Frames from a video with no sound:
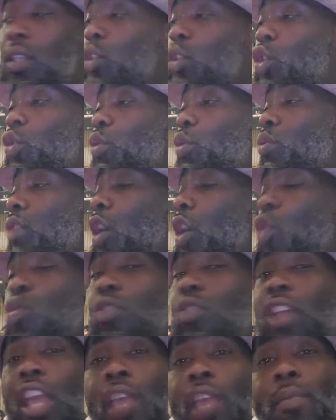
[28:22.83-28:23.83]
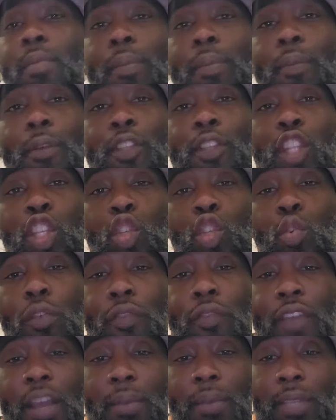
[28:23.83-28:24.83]
Do you know who came up with the You
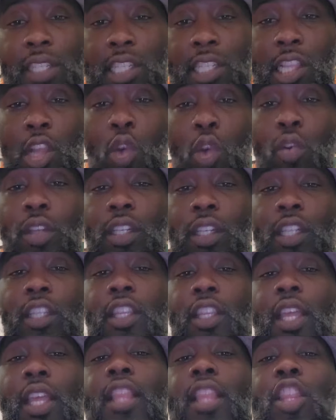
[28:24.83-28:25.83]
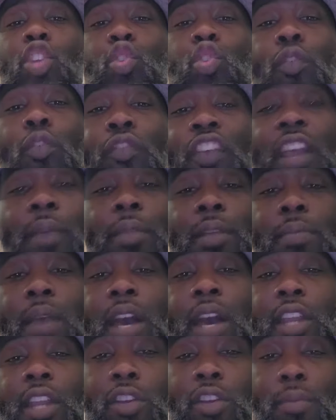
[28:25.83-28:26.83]
Family slogan and the You Family
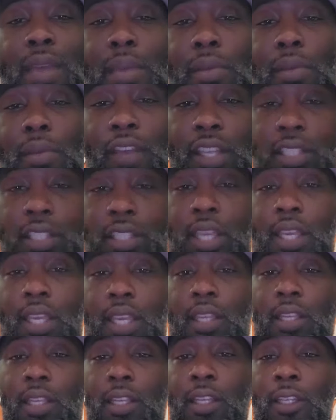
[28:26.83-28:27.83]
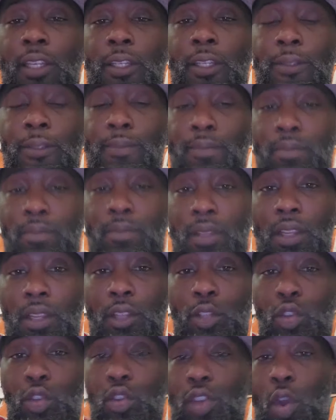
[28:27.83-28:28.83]
moniker, Babyface Kane?
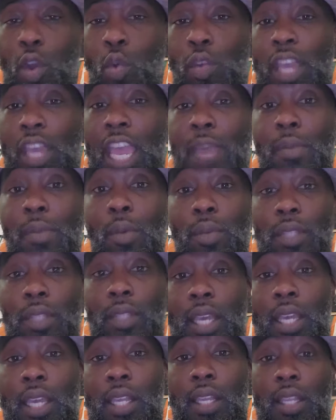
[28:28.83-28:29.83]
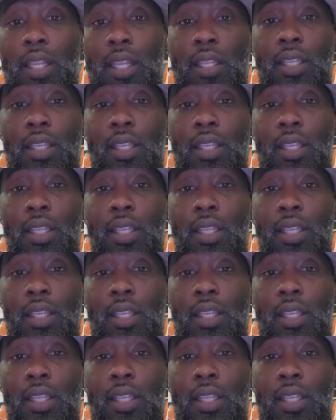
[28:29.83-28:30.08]
Do you know who came up with that?